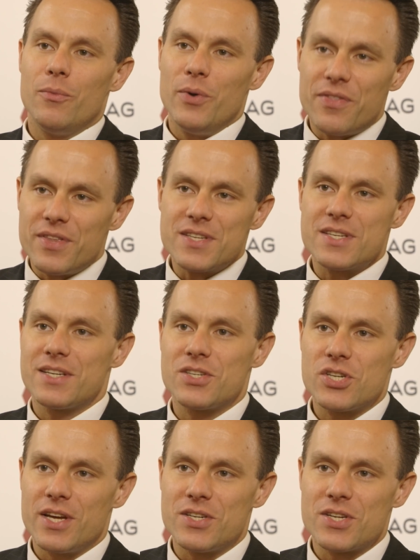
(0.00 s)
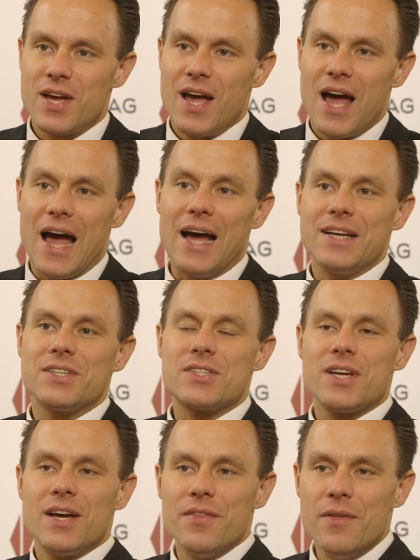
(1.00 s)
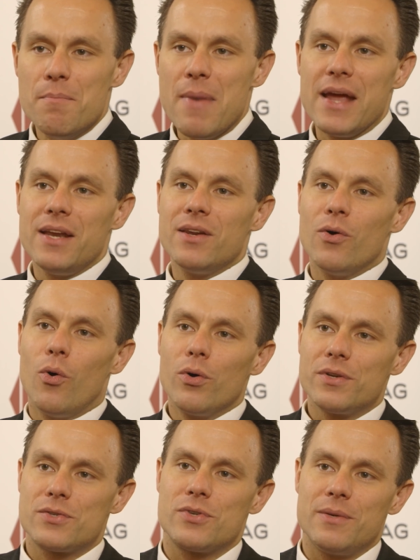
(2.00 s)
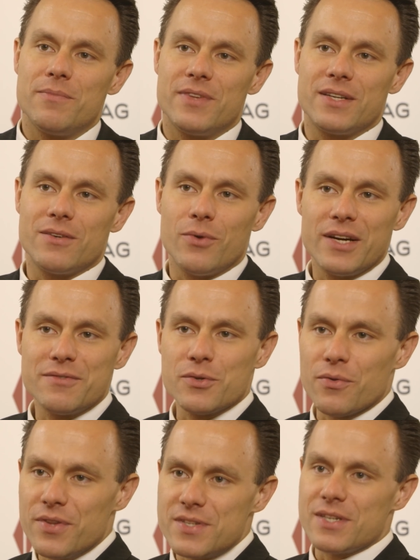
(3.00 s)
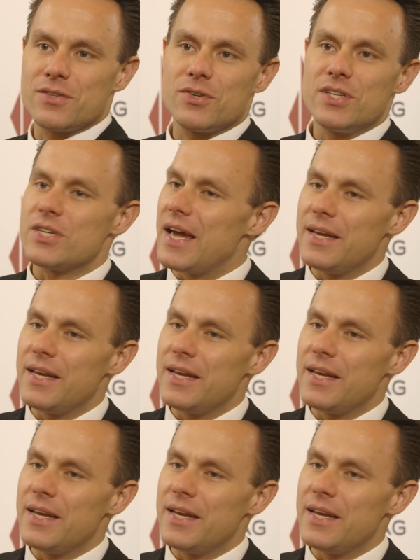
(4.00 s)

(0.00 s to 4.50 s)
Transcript: with this exchange as the main order stream that arrives on this exchange.